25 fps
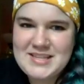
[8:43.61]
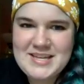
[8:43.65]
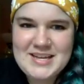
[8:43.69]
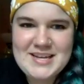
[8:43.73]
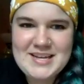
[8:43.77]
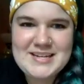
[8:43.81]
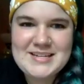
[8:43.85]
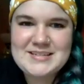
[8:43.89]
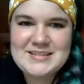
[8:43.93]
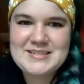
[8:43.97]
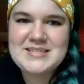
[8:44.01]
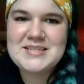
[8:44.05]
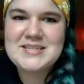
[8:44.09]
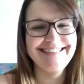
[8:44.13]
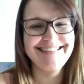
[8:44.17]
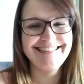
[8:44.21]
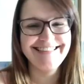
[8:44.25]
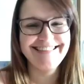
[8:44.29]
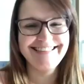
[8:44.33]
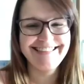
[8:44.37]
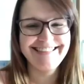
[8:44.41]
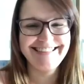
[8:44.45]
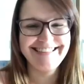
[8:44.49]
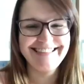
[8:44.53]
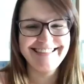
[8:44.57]
things,
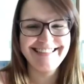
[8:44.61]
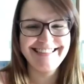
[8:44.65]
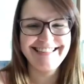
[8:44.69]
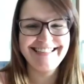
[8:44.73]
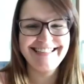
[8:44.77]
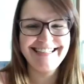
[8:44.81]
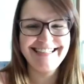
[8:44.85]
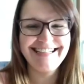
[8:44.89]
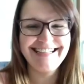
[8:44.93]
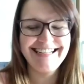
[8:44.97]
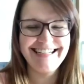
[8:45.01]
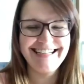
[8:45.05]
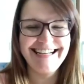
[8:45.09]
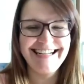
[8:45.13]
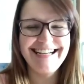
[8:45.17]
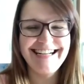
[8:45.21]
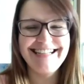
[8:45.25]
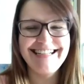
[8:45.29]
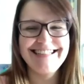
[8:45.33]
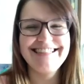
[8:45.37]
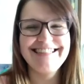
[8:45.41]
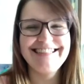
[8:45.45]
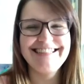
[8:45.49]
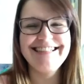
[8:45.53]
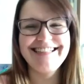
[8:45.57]
and if they don't
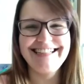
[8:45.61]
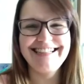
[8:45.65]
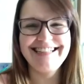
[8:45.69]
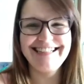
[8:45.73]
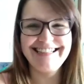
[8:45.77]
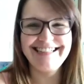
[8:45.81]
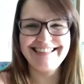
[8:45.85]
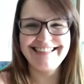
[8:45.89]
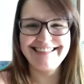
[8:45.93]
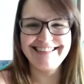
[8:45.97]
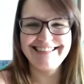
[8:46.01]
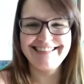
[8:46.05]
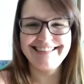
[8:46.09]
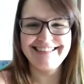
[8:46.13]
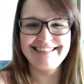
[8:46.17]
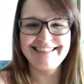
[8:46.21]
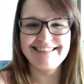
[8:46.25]
sell, like it's